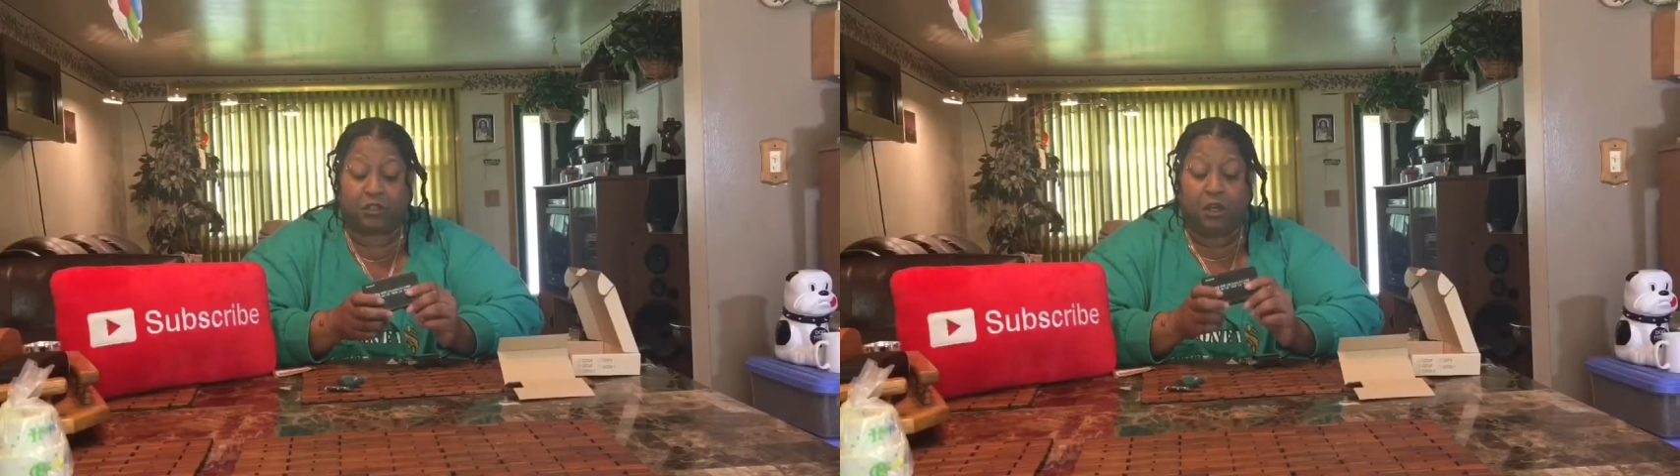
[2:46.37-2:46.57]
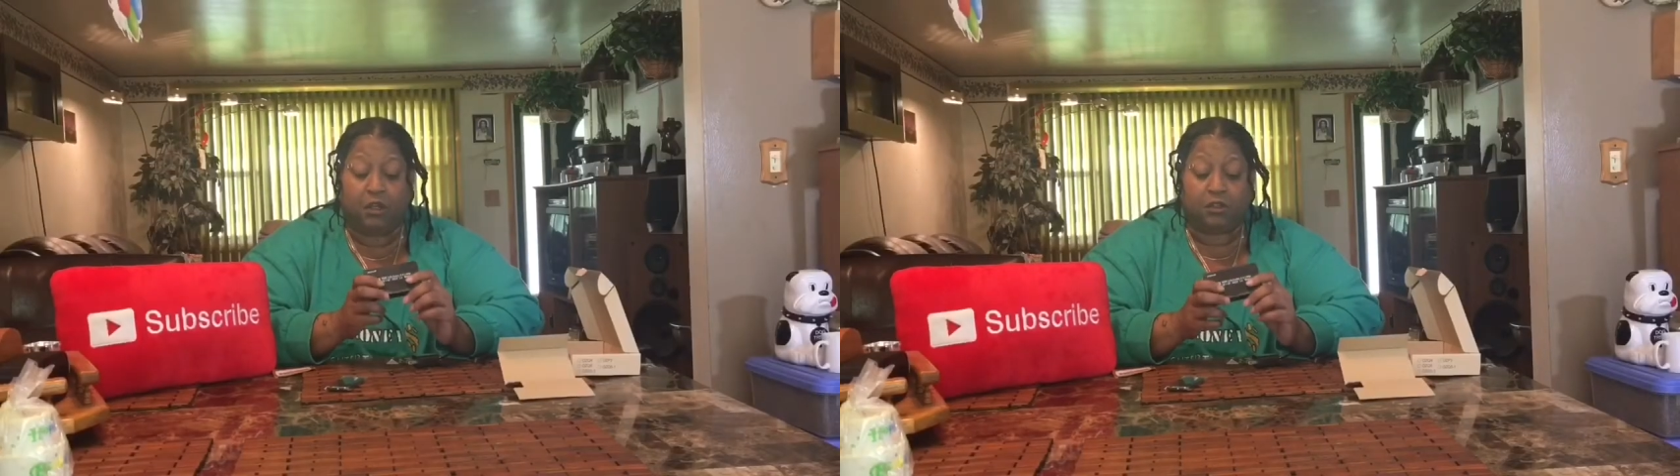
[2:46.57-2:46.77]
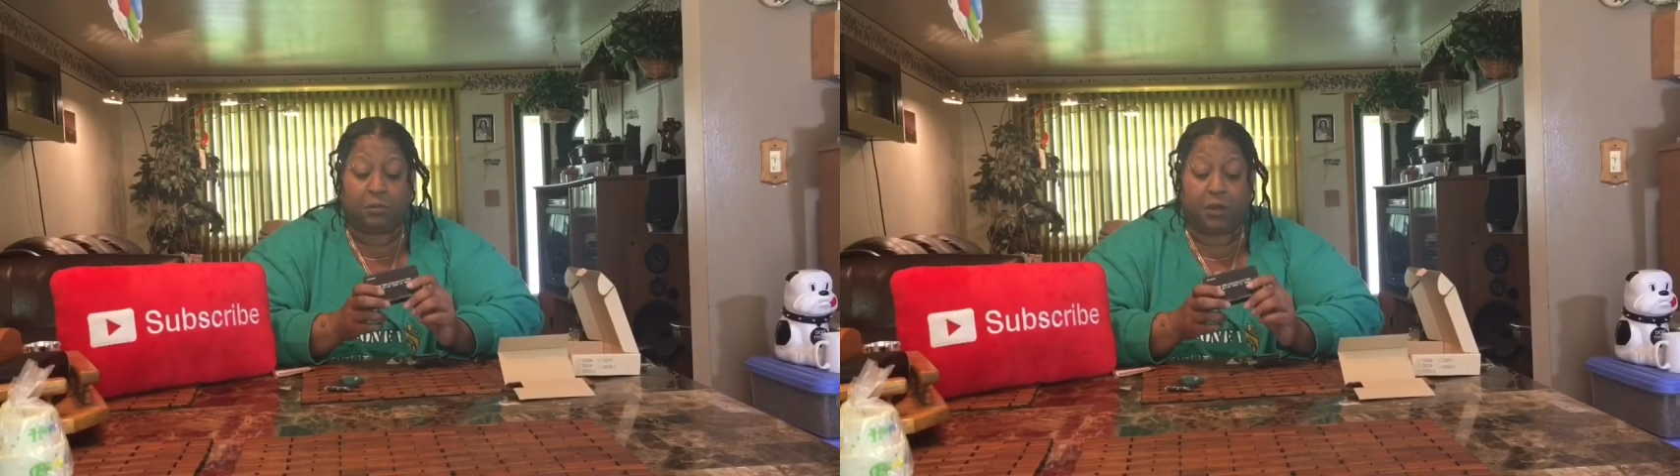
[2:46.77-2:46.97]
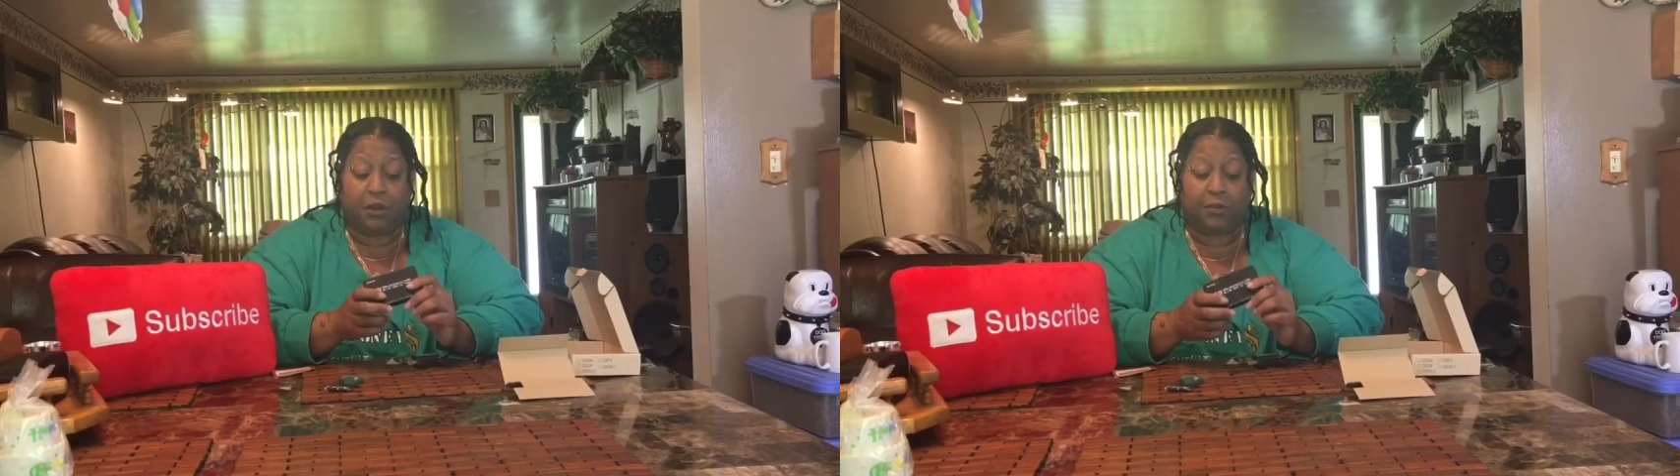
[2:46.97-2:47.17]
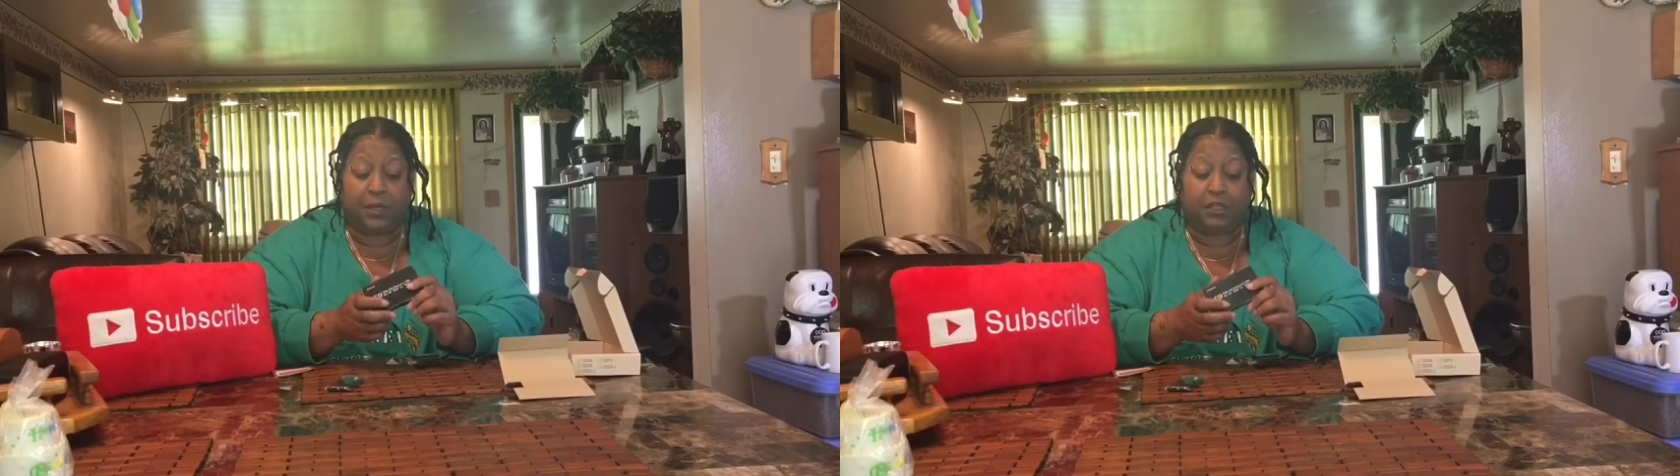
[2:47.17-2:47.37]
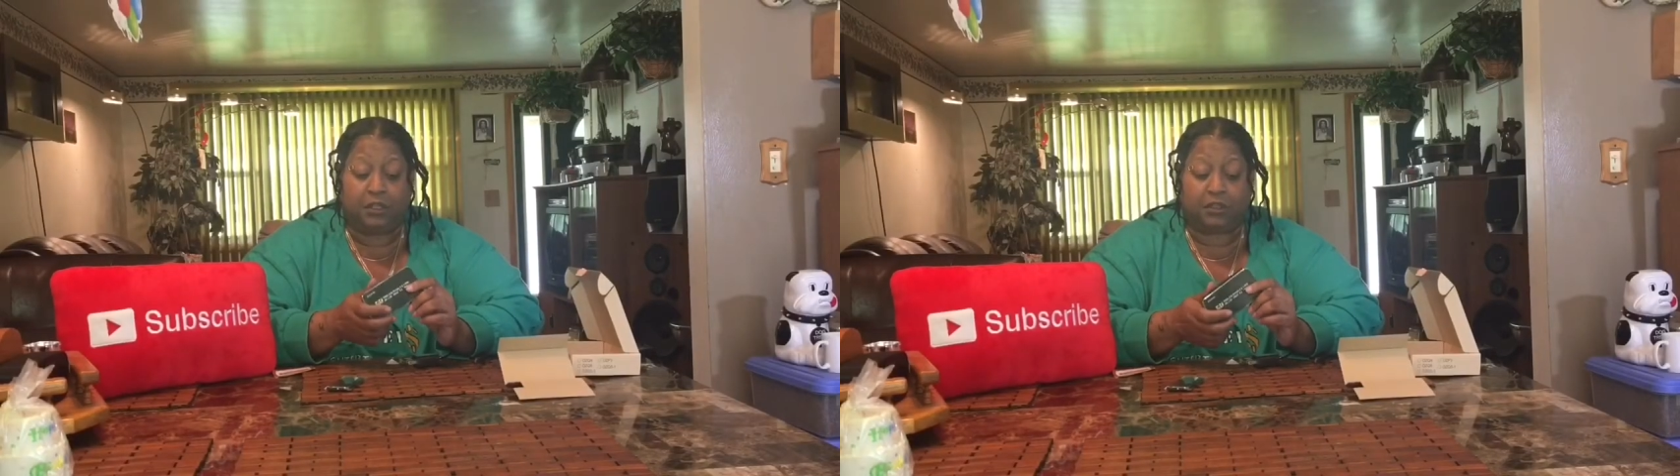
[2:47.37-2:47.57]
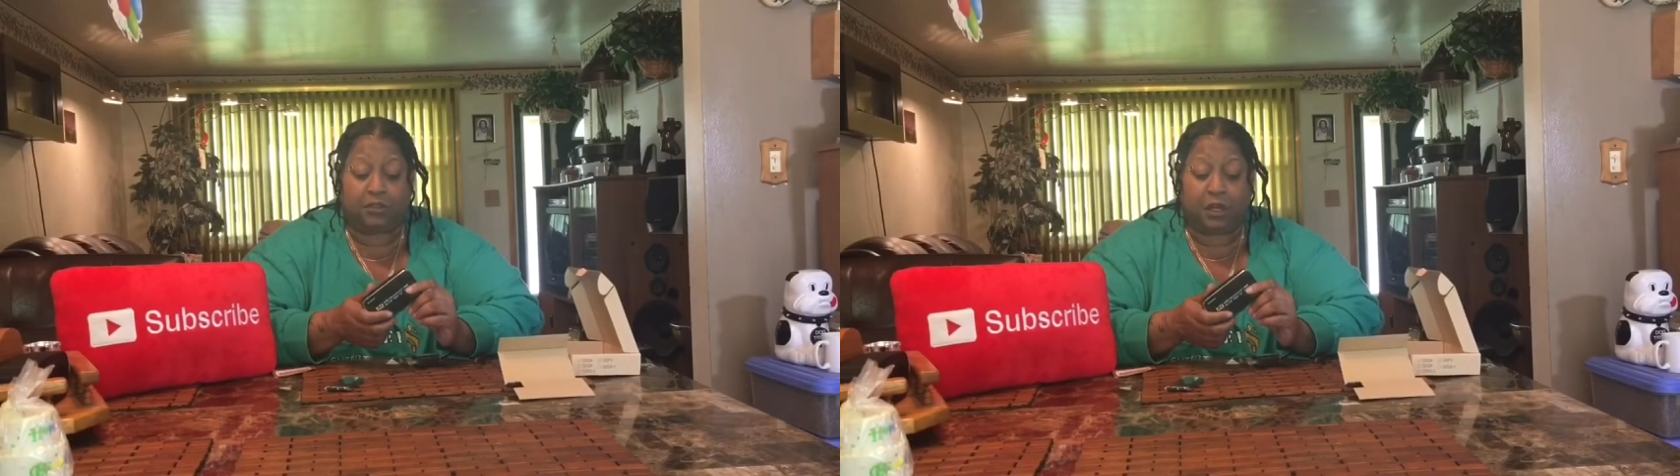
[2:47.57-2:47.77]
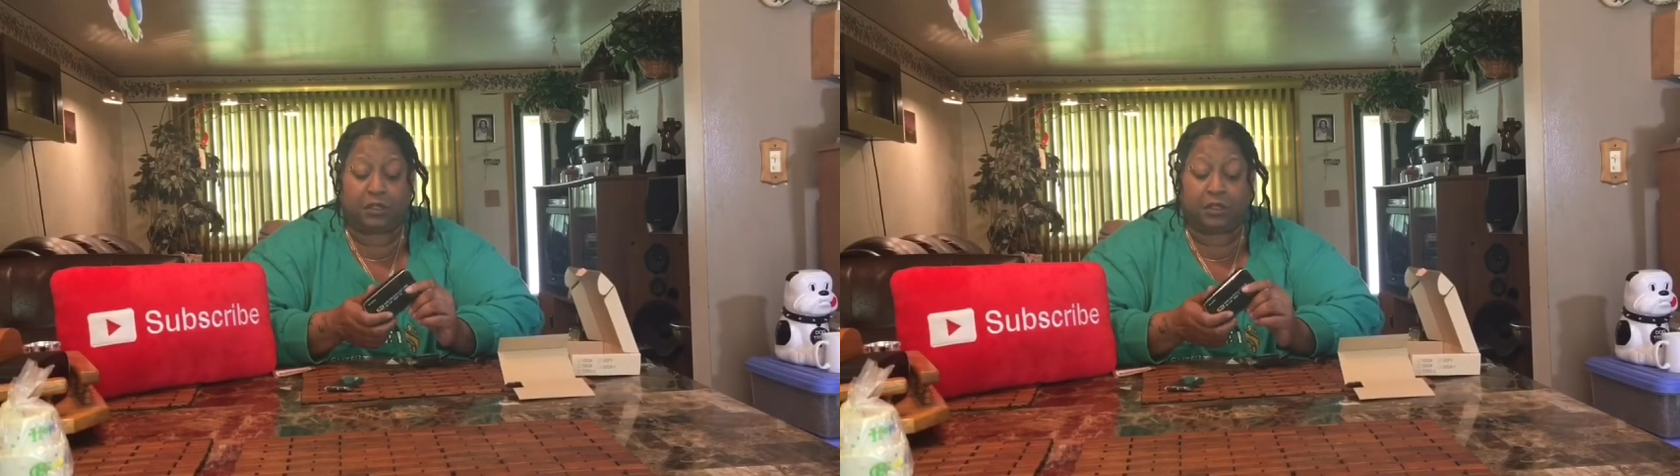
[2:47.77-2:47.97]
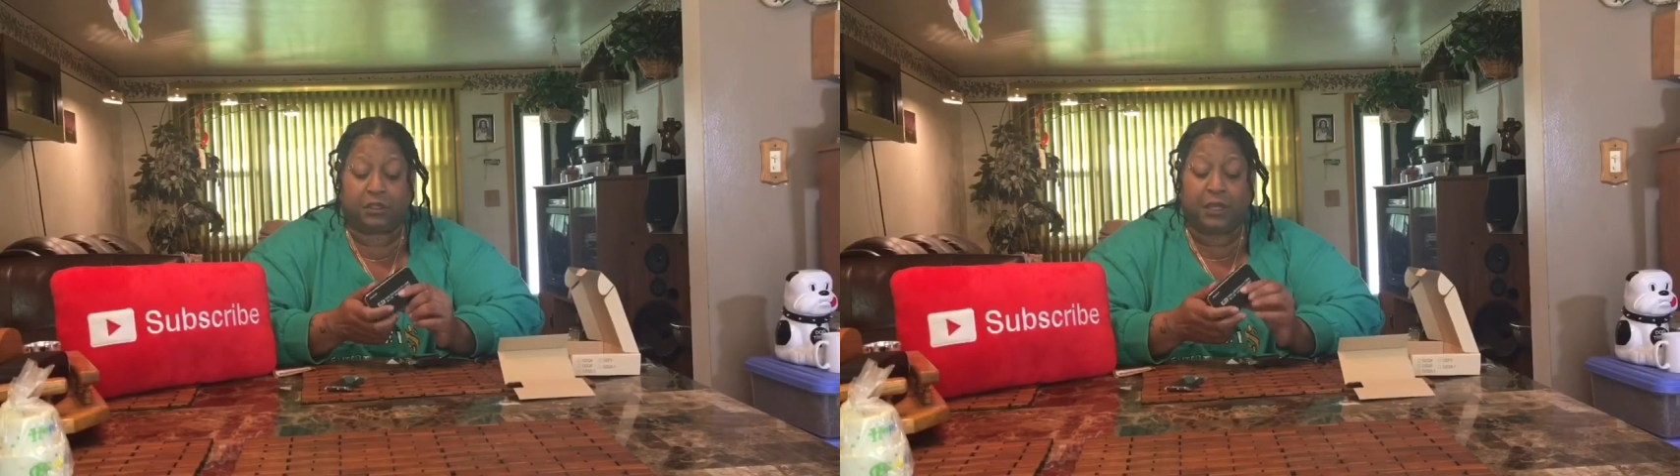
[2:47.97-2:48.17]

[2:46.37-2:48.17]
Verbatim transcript: So I'm going to read the instructions